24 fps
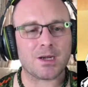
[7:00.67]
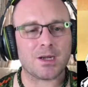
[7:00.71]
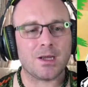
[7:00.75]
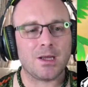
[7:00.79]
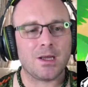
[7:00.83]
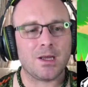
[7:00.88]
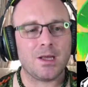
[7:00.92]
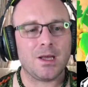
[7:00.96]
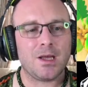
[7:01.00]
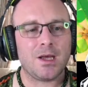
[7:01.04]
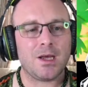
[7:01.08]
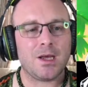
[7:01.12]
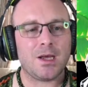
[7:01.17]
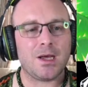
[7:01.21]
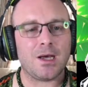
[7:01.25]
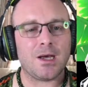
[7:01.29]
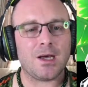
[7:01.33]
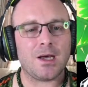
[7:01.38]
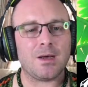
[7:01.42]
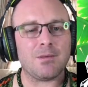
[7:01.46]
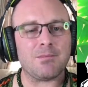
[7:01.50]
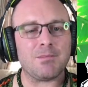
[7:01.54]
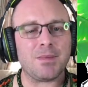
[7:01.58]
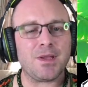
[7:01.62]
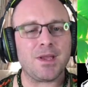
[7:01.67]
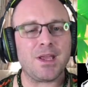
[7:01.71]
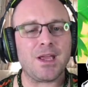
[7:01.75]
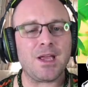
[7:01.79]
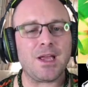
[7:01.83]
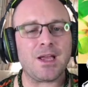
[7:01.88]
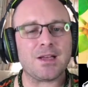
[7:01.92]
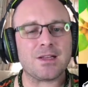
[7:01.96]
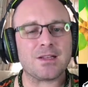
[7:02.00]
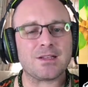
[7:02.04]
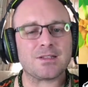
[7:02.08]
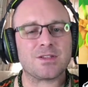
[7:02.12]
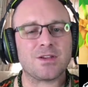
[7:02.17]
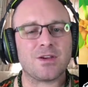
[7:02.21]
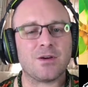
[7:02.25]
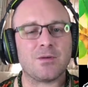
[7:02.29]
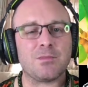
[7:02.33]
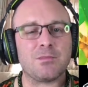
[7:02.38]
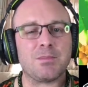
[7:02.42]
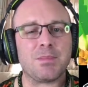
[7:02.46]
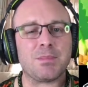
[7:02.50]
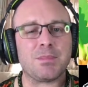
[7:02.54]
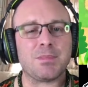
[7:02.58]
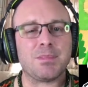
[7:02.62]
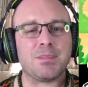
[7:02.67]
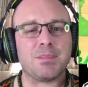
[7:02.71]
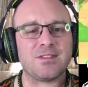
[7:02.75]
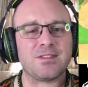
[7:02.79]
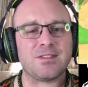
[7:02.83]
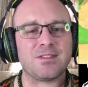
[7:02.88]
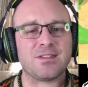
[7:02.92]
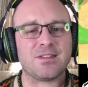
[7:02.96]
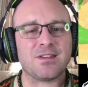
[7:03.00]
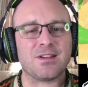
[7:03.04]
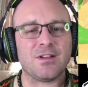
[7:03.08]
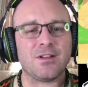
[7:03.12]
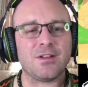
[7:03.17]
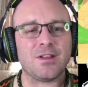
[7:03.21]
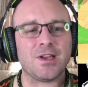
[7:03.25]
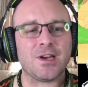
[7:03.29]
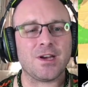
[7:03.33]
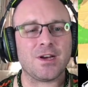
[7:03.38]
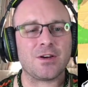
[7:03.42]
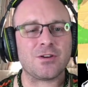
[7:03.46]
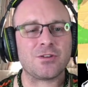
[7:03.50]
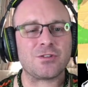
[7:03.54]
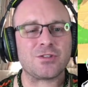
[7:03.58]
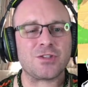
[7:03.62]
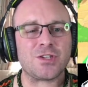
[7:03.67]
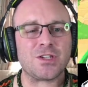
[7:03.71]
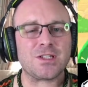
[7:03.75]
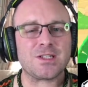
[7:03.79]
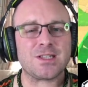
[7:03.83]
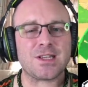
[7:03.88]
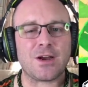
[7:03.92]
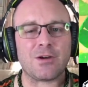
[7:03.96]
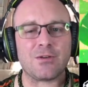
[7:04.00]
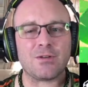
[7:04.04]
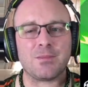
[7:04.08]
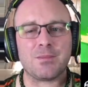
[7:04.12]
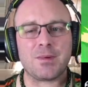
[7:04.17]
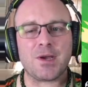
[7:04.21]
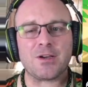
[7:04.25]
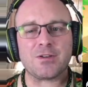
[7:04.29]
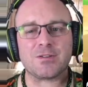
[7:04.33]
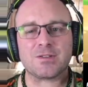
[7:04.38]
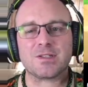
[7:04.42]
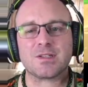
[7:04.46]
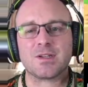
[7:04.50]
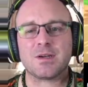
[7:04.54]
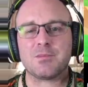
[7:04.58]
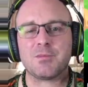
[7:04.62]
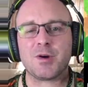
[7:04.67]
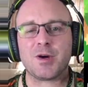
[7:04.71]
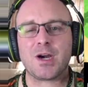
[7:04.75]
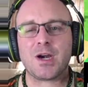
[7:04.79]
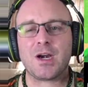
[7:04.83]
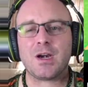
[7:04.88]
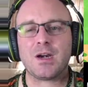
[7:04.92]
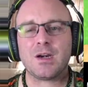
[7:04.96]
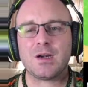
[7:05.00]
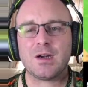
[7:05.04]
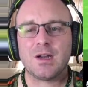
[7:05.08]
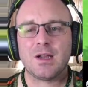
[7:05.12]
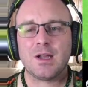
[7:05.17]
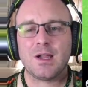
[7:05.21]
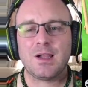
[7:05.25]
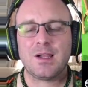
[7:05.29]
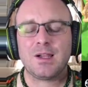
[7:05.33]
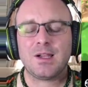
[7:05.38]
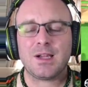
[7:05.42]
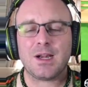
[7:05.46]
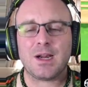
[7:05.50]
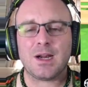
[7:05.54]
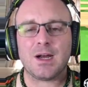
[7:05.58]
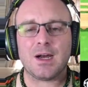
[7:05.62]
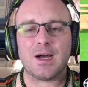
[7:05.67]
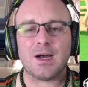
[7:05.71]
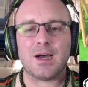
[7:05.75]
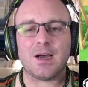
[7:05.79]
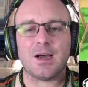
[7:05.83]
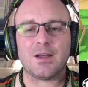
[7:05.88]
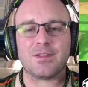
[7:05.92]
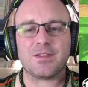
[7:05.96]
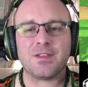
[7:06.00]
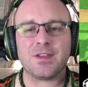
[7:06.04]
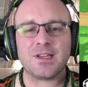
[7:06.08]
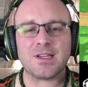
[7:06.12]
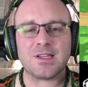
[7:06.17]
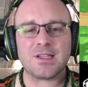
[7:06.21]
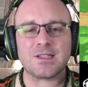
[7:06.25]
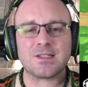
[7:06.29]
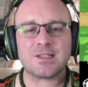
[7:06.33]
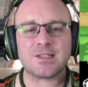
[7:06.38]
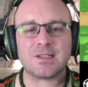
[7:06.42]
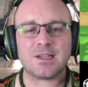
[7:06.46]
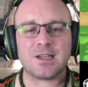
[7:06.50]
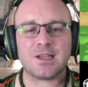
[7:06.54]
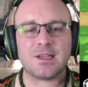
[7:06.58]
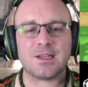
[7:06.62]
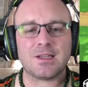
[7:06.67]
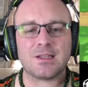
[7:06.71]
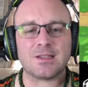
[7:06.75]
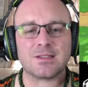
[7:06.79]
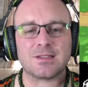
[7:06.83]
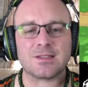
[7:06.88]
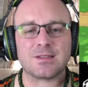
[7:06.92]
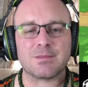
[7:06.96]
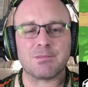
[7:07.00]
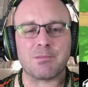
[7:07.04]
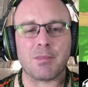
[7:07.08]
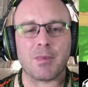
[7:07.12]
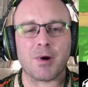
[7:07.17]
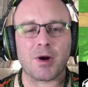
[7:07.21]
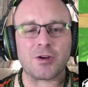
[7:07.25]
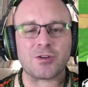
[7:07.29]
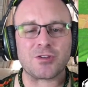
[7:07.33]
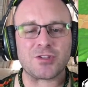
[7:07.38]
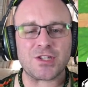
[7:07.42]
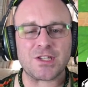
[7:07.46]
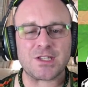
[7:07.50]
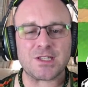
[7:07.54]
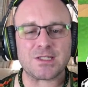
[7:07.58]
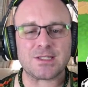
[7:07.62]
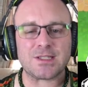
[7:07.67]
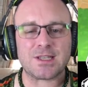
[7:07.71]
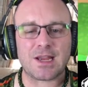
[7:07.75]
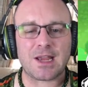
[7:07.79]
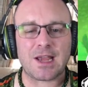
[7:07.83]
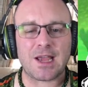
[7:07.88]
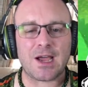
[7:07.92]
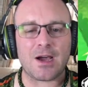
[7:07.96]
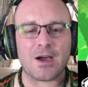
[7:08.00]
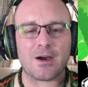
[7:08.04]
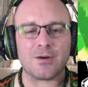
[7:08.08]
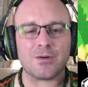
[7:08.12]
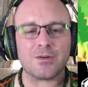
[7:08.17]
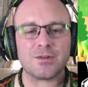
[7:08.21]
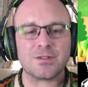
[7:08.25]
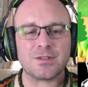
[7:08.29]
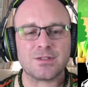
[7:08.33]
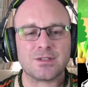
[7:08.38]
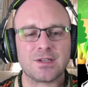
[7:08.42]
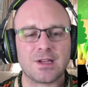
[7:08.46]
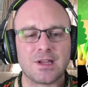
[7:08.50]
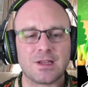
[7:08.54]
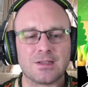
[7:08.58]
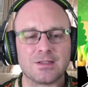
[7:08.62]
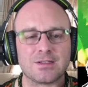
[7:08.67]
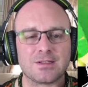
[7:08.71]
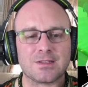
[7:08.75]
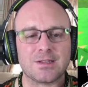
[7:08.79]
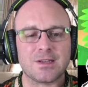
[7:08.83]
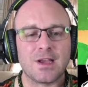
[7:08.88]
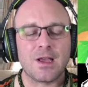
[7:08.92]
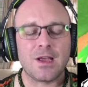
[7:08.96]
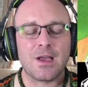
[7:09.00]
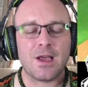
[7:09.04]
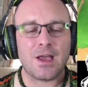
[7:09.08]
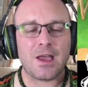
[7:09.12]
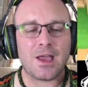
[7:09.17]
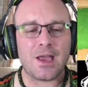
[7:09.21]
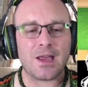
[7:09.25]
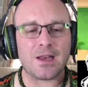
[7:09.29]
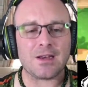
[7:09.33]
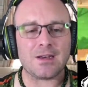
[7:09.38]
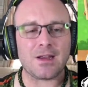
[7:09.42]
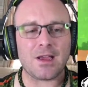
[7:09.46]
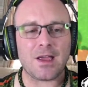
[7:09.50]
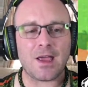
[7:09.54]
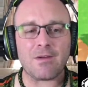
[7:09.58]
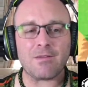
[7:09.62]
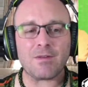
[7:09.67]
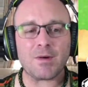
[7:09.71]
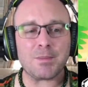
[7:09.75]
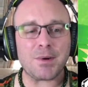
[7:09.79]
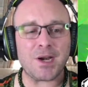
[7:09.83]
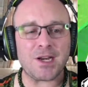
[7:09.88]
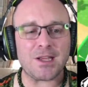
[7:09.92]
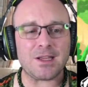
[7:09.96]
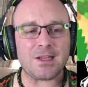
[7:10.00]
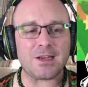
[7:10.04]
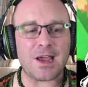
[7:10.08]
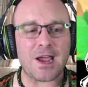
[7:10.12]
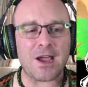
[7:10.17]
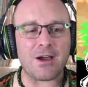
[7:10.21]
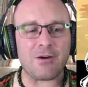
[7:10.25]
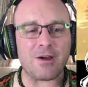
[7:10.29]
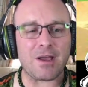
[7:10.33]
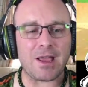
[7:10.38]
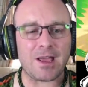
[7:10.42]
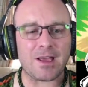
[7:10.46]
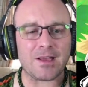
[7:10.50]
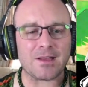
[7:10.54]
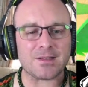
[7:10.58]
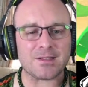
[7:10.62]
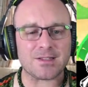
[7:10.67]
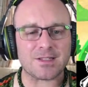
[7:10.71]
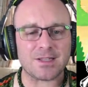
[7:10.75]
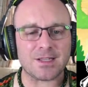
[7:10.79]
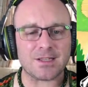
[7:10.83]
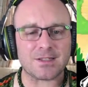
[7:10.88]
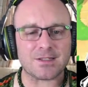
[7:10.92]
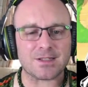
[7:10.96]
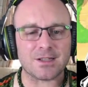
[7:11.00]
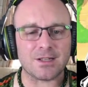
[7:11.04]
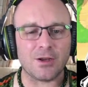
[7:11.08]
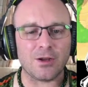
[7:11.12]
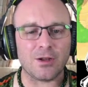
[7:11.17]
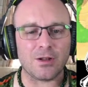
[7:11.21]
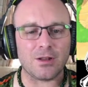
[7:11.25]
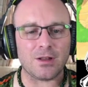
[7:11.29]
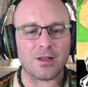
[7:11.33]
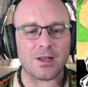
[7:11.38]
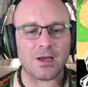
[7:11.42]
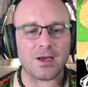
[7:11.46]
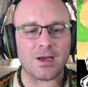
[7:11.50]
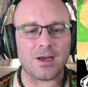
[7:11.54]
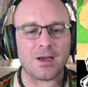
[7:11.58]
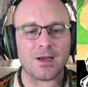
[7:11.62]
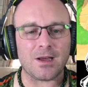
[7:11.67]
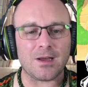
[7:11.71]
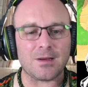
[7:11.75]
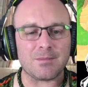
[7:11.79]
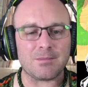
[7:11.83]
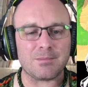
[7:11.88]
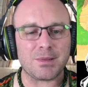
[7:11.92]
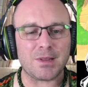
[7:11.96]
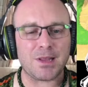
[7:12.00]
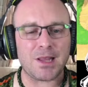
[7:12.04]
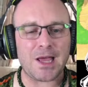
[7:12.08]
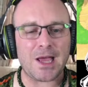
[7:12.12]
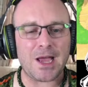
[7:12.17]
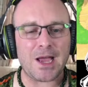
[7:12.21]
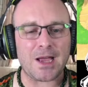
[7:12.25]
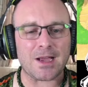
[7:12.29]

Um, but yeah, so Bubbles' house is still here. She's out and about somewhere. Uh, this is Margie's house, hence, and everybody now has these little, uh, plaque.